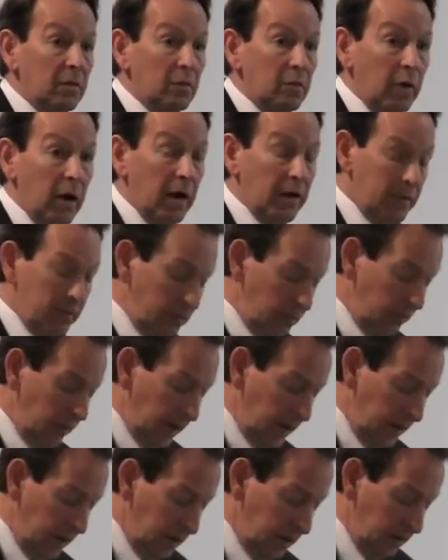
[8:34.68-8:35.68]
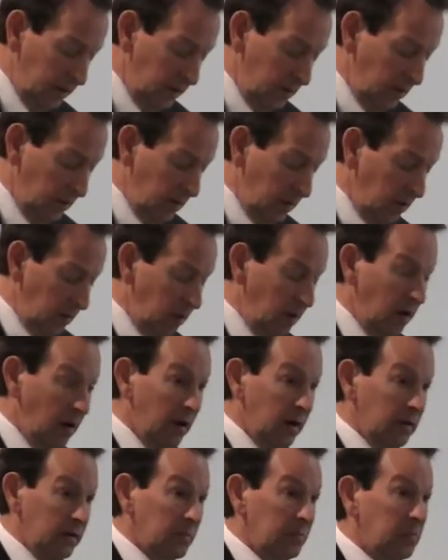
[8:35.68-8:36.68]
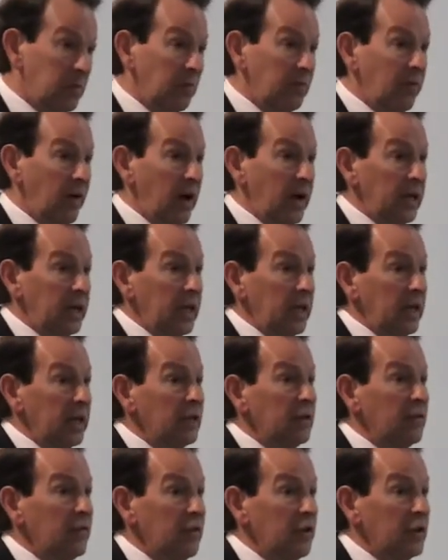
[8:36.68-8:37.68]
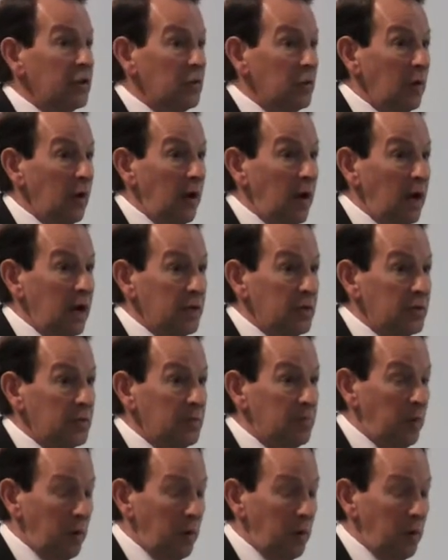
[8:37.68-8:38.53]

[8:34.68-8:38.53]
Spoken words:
rather than on providing individualized,